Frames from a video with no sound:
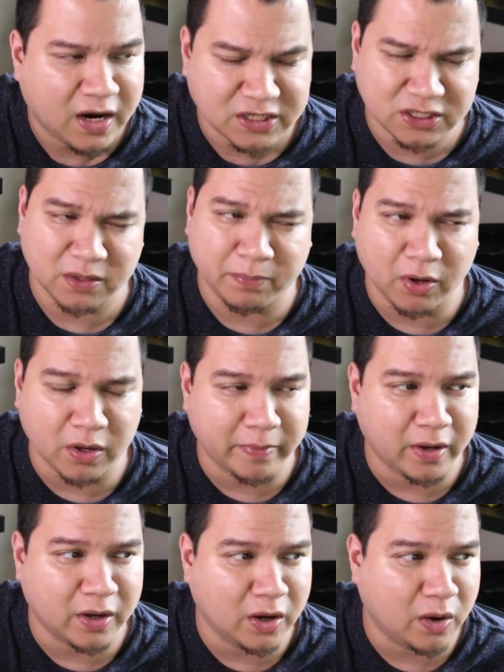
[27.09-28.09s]
Actually, the
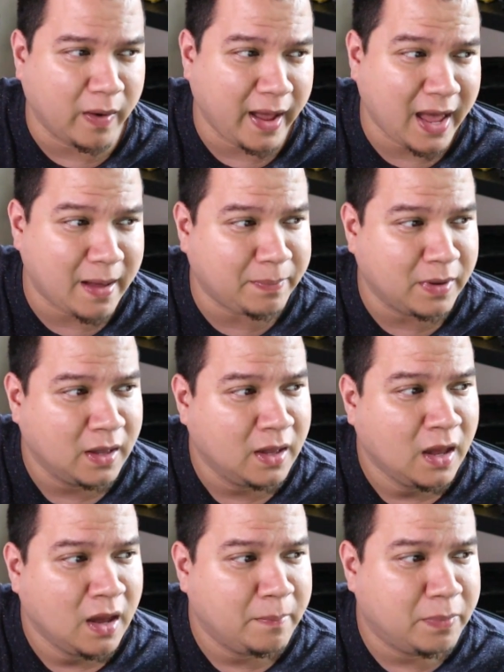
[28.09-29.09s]
Pokemon Go app
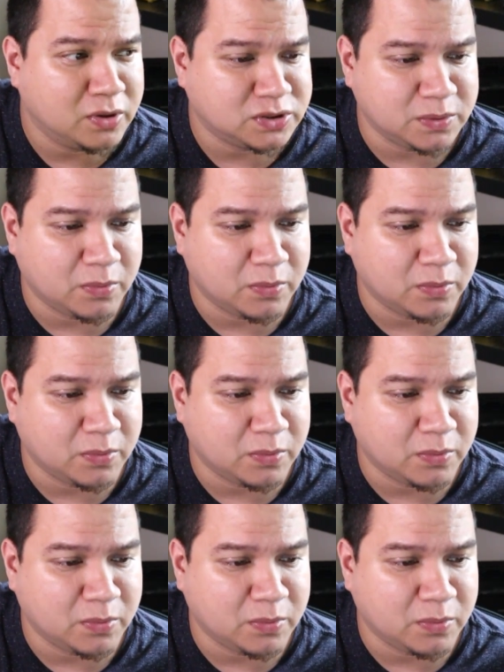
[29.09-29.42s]
posted